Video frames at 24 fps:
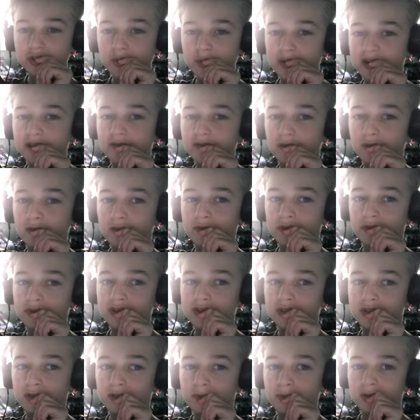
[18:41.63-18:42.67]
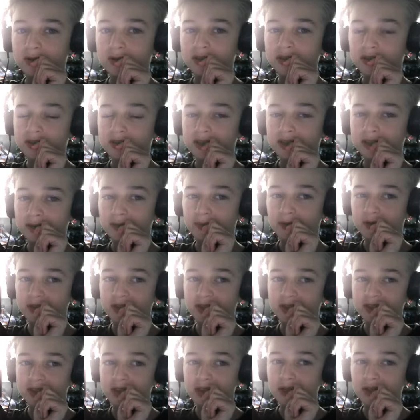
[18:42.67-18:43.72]
latest Sans Adventures in Terraria video
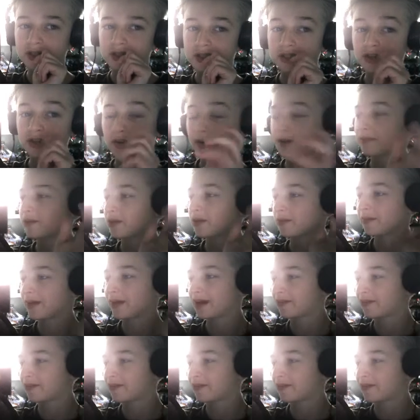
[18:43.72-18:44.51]
got 24 views because